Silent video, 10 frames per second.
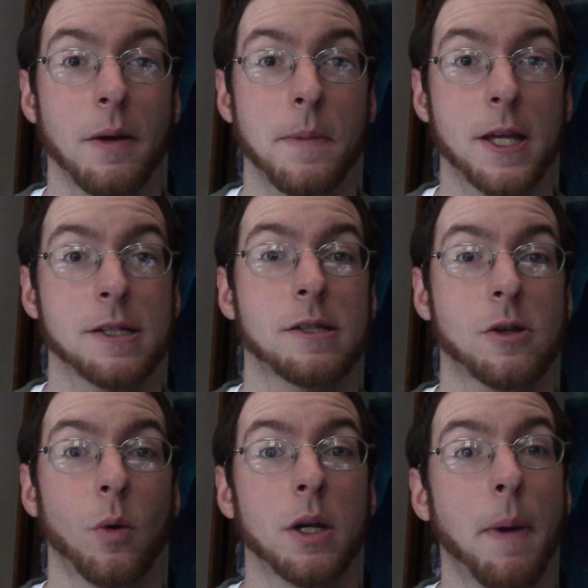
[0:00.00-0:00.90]
because it's
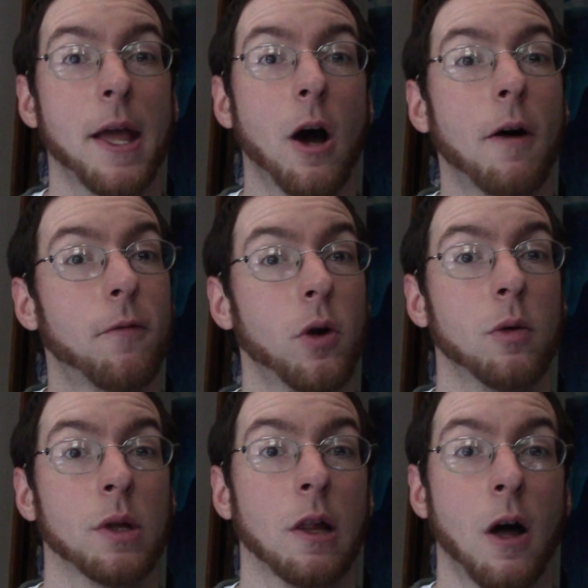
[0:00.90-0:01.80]
going to pay off for
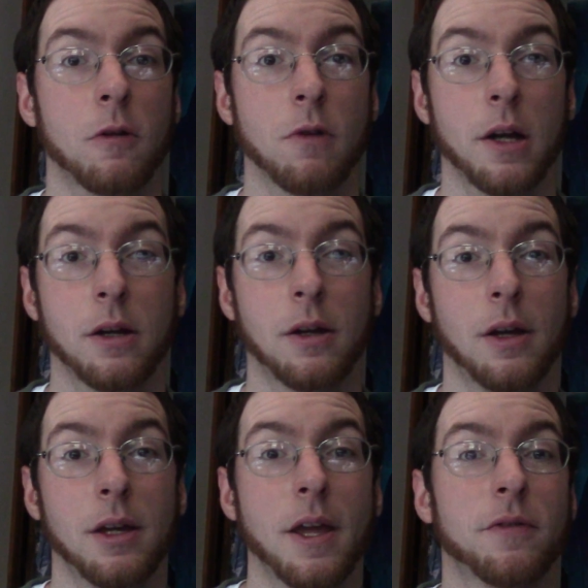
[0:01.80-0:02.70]
you in the long run.
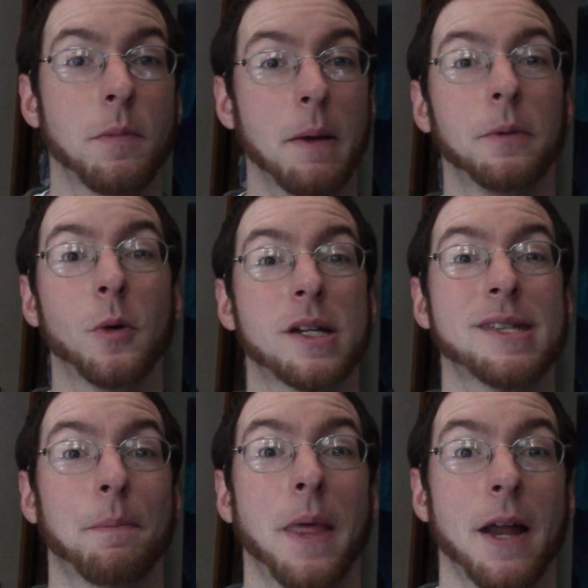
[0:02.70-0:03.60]
You have to be able to
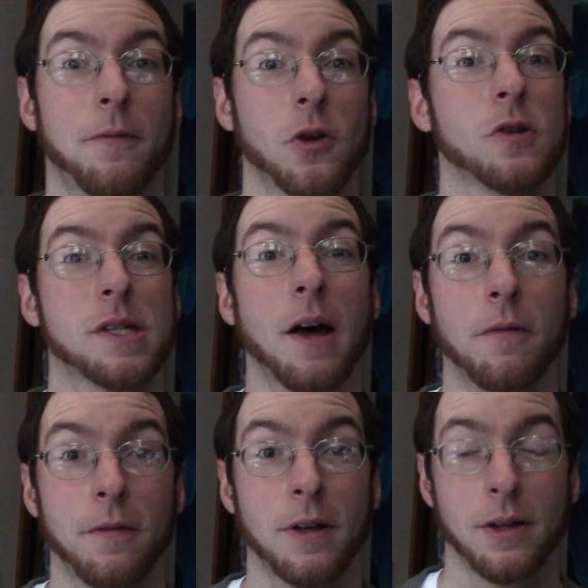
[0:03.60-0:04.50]
accept that for yourself.